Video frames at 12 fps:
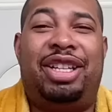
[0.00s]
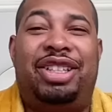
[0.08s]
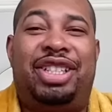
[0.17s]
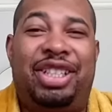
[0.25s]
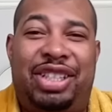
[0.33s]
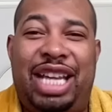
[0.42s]

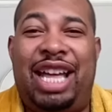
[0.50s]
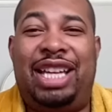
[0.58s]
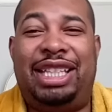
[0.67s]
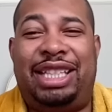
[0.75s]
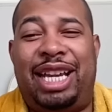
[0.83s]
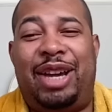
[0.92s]
Giselle
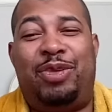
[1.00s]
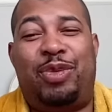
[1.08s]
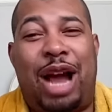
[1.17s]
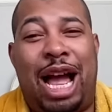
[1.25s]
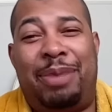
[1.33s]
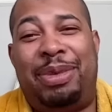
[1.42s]
said,
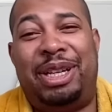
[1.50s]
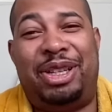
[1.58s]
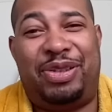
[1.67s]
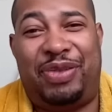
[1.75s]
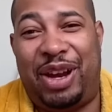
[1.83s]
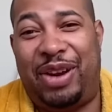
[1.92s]
Robin
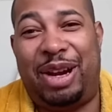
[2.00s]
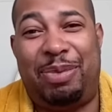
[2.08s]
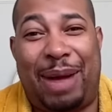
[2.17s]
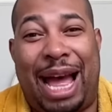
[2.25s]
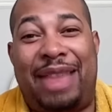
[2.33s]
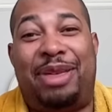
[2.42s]
is very
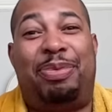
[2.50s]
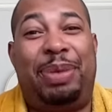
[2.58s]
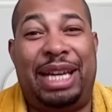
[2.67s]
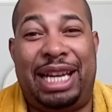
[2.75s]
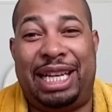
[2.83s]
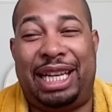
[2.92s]
by the
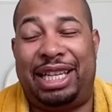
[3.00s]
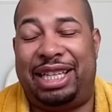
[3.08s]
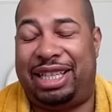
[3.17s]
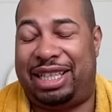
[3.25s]
penny.